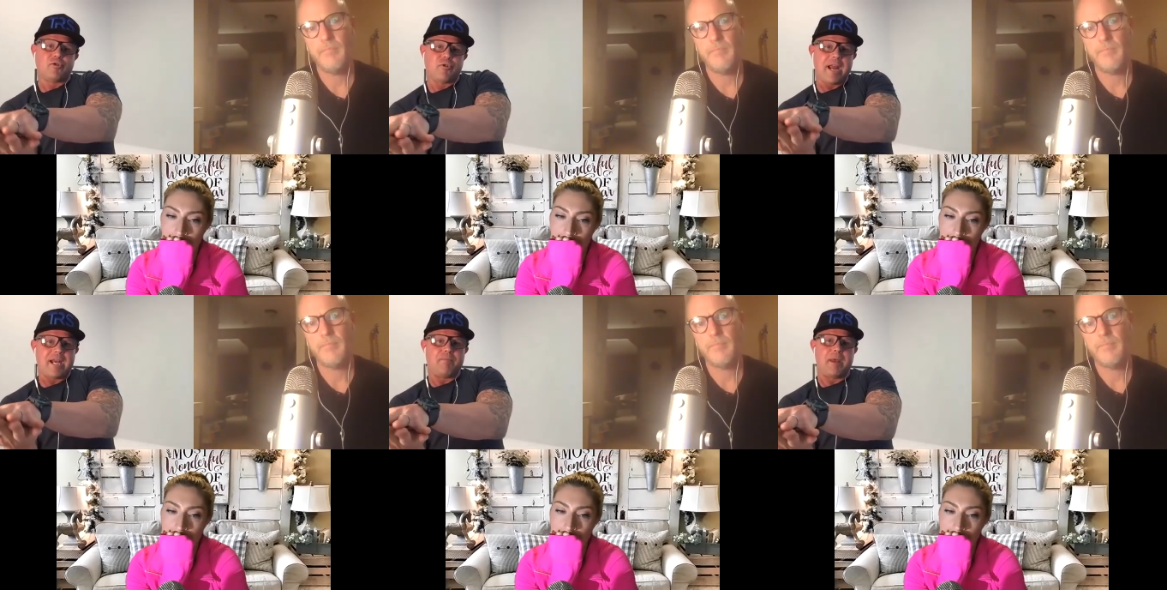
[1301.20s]

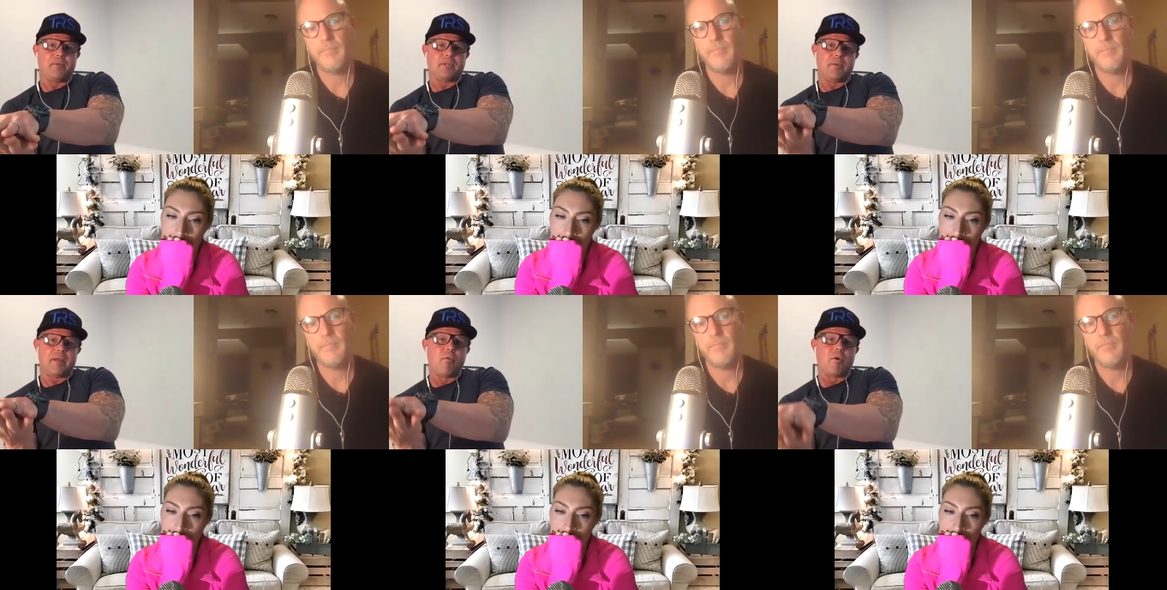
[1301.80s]
Speaker 1: training people to
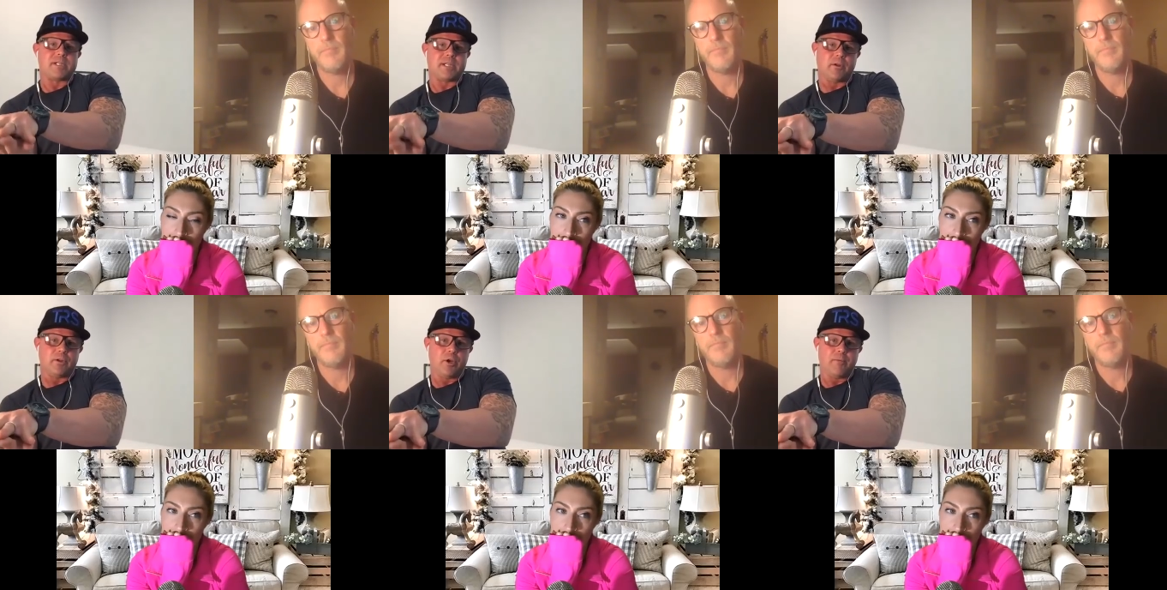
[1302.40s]
be more
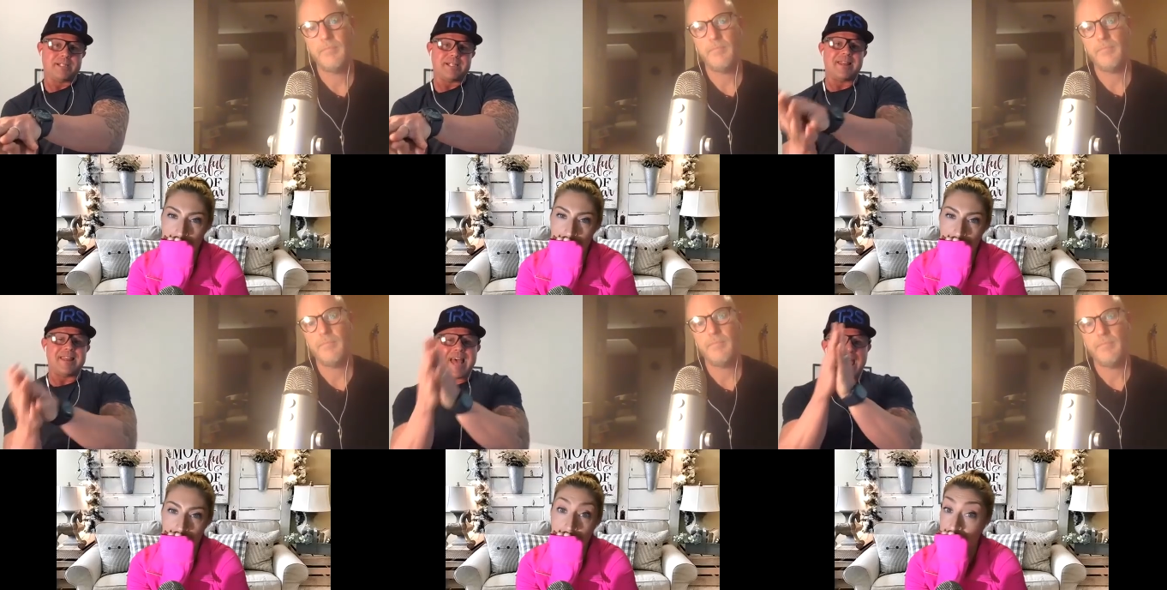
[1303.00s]
skilled humans.
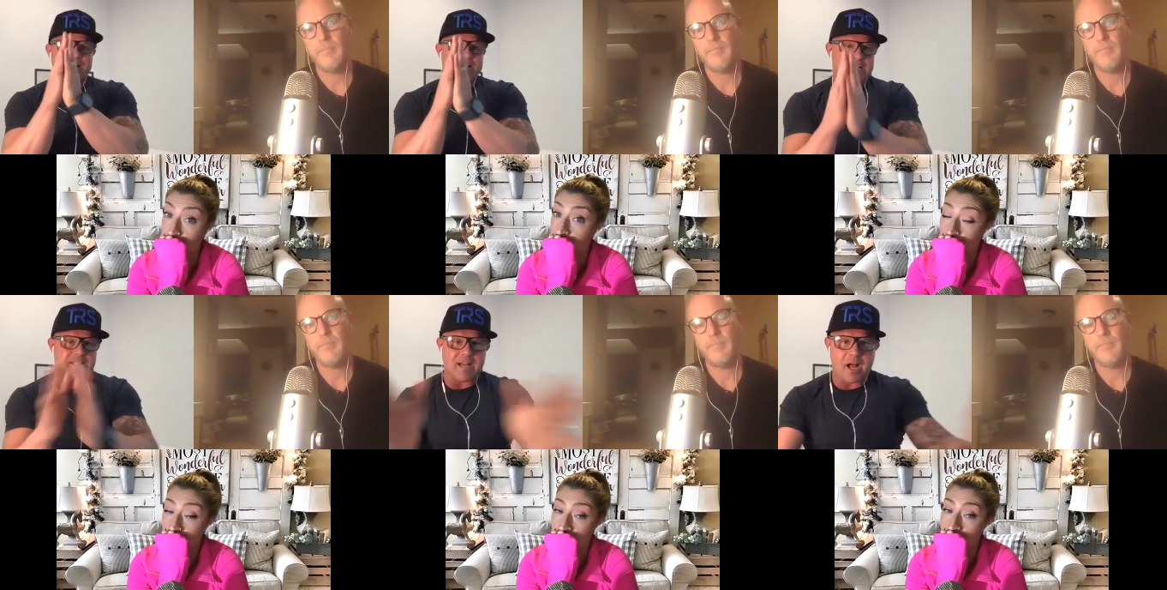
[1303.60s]
And that is
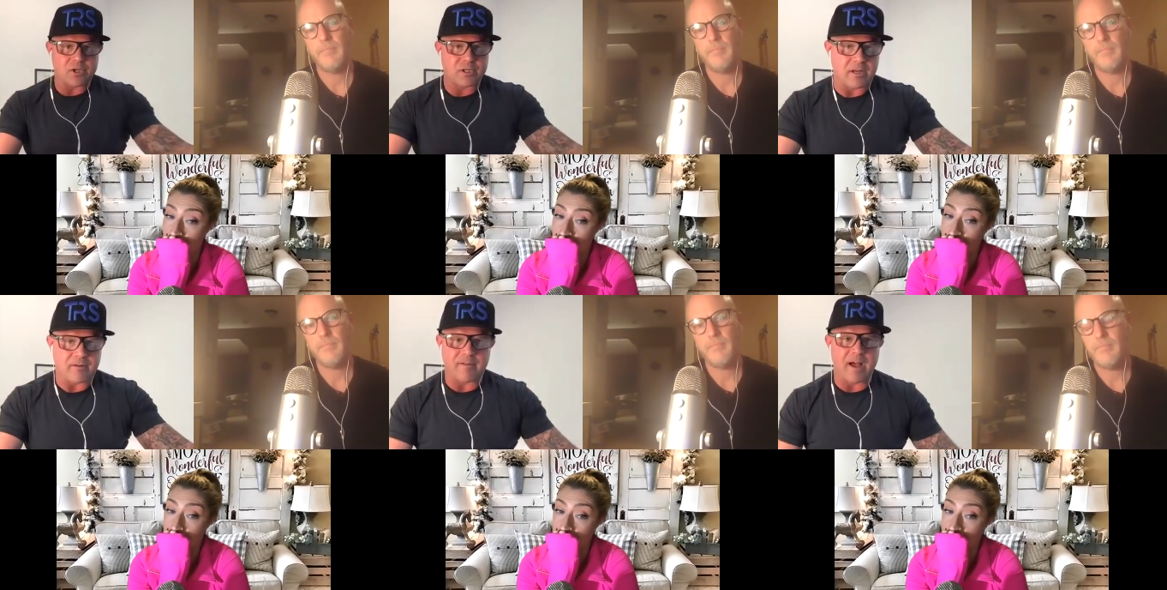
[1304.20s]
such
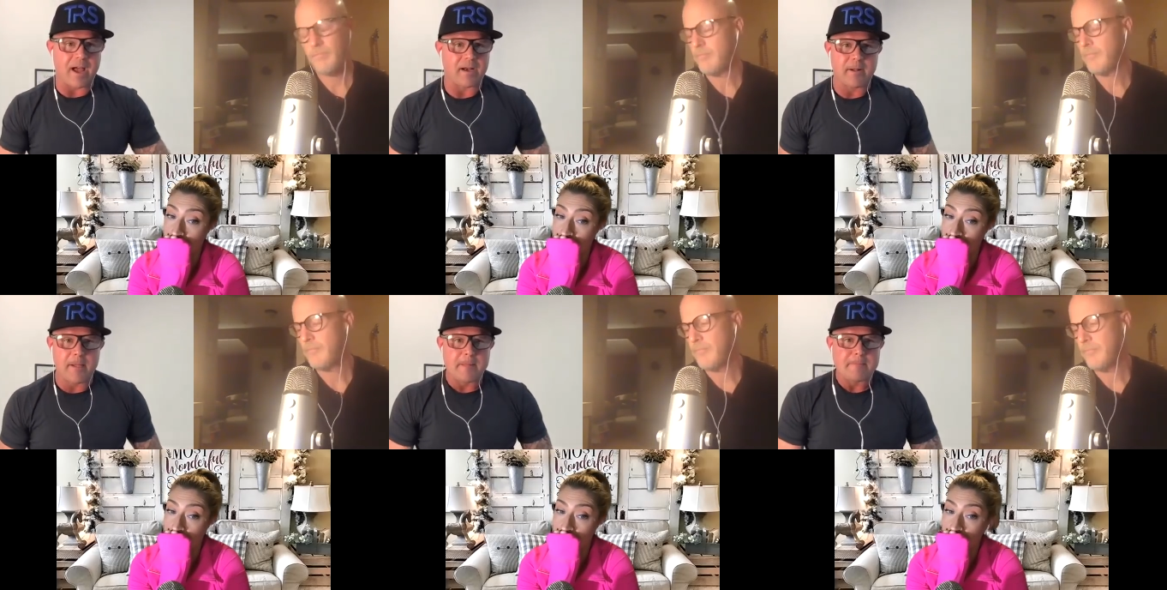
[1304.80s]
a divide.
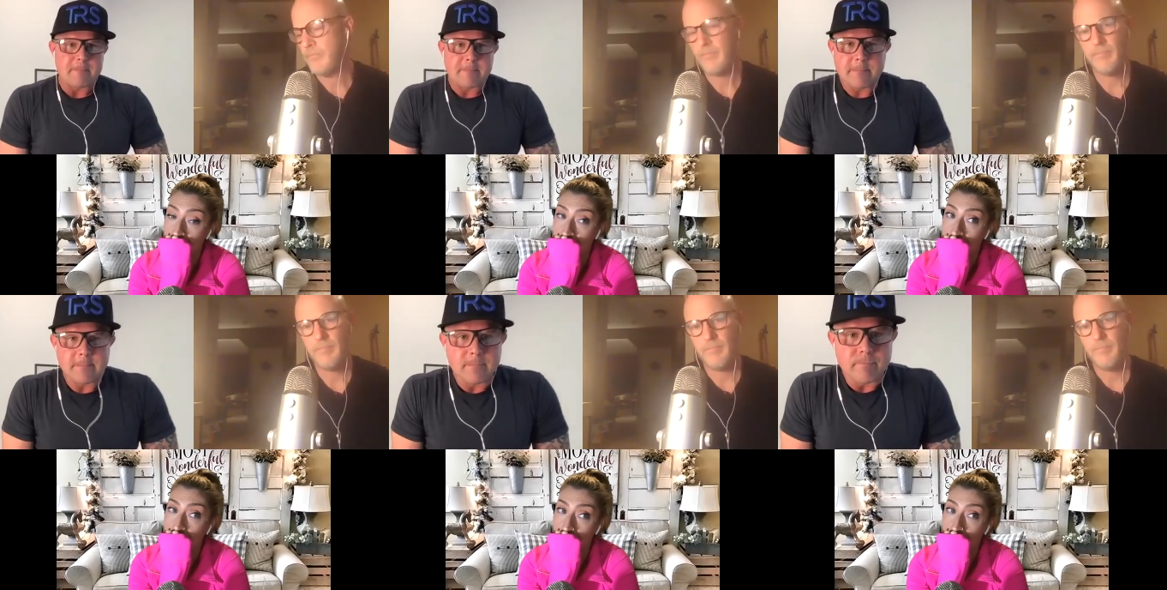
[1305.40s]

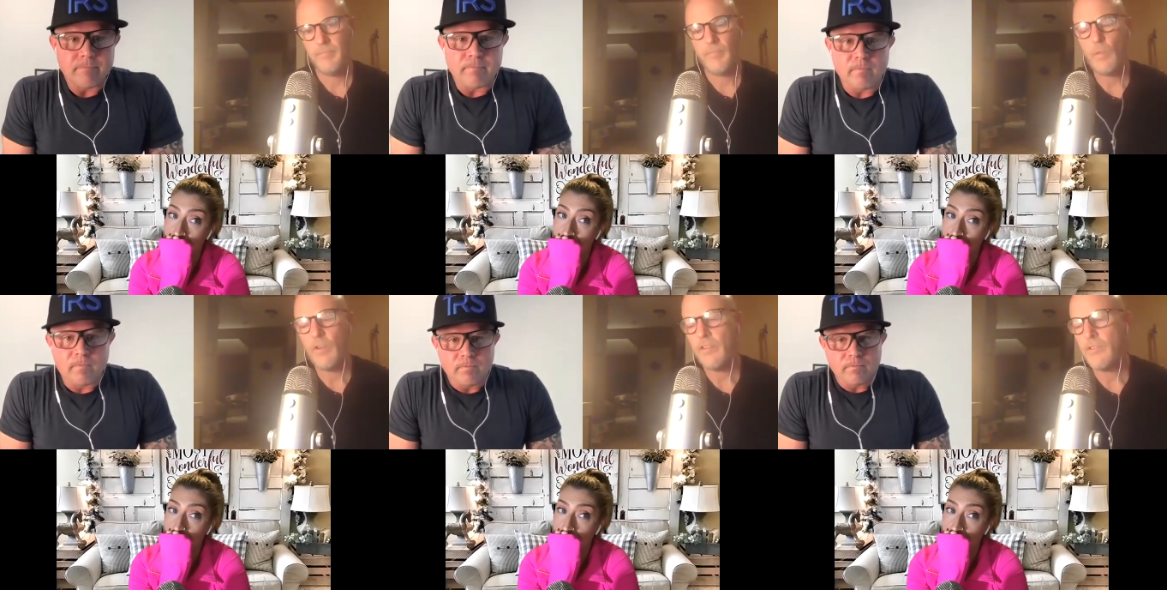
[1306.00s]

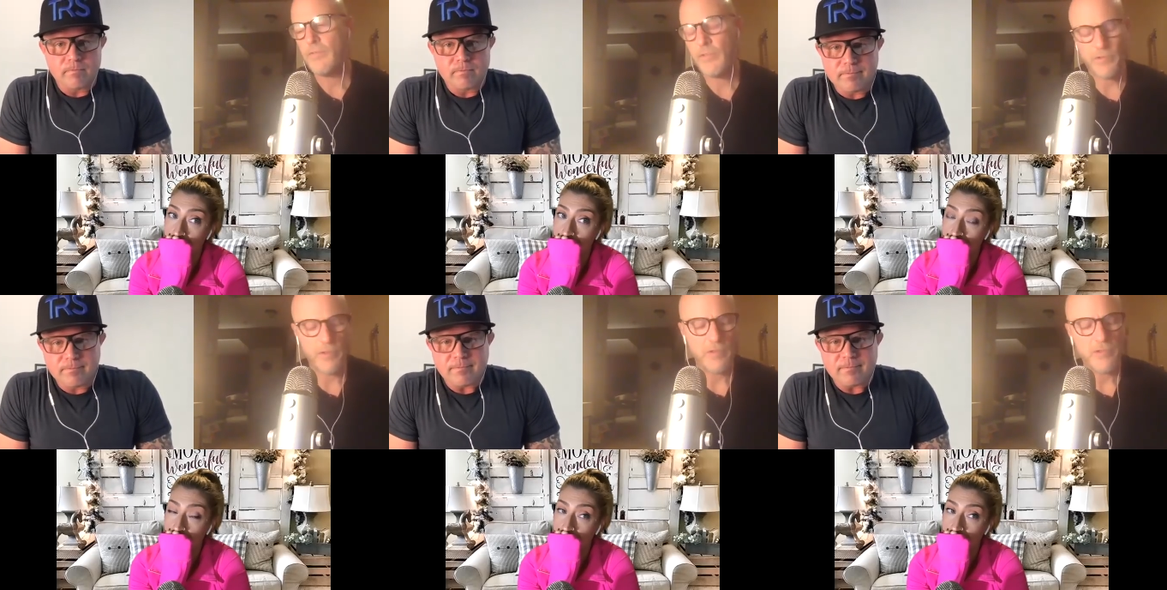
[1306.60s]
Speaker 2: Well, the,
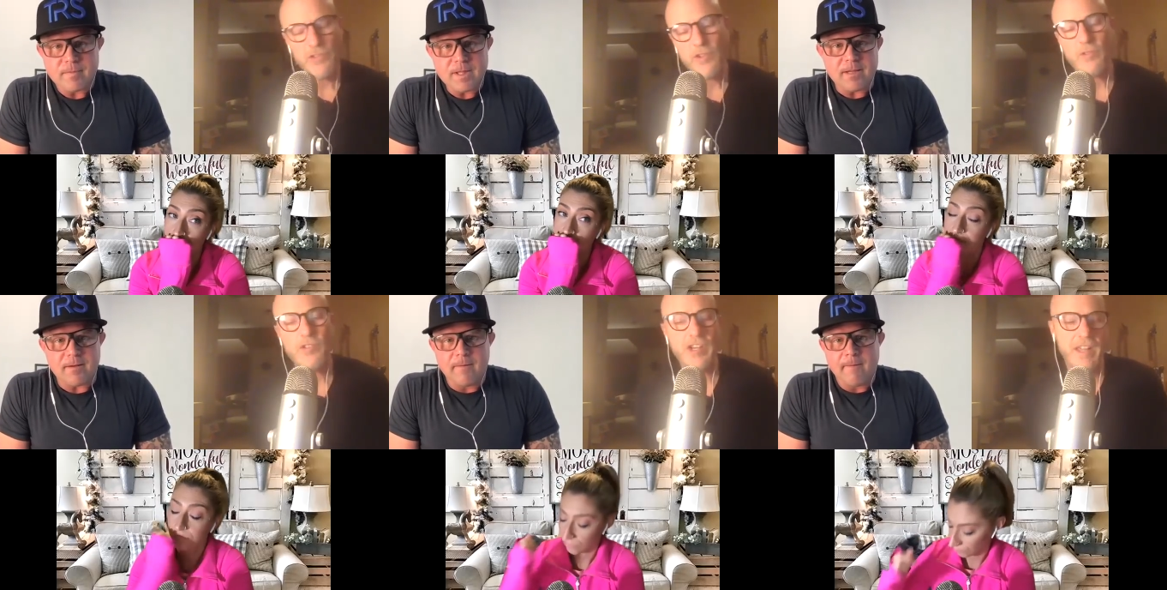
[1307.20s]
first of all, there's
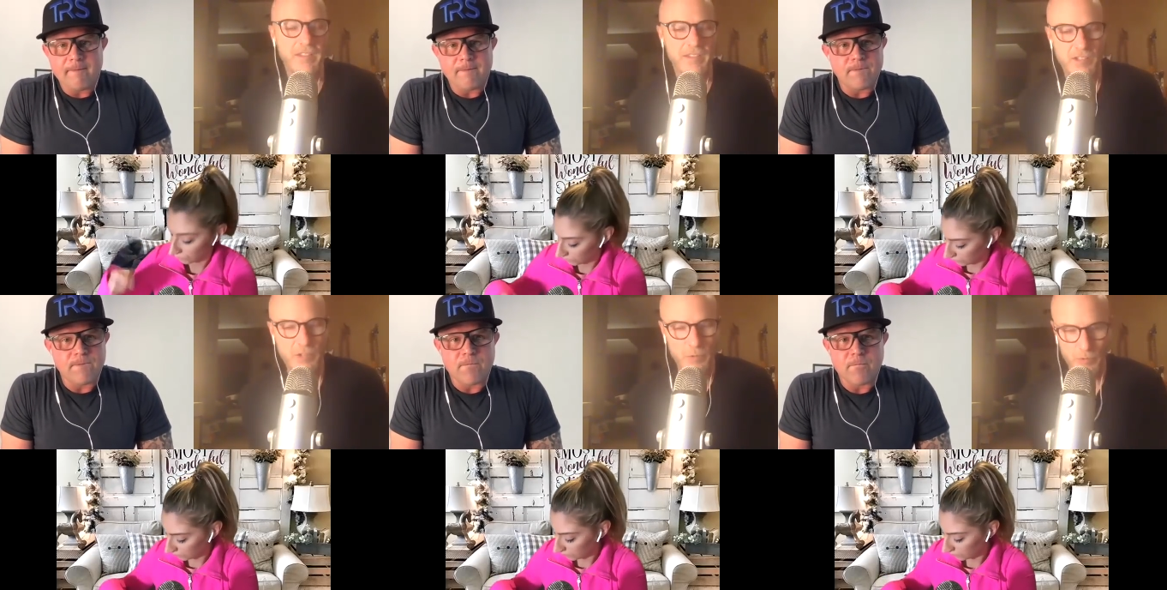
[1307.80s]
no chance
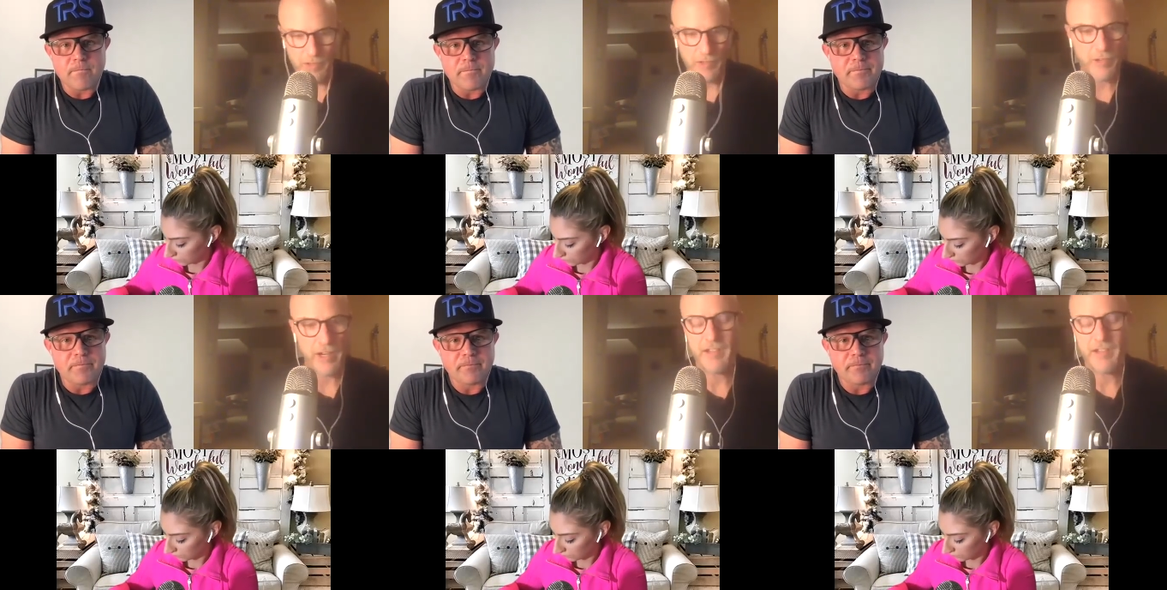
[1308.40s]
that she was really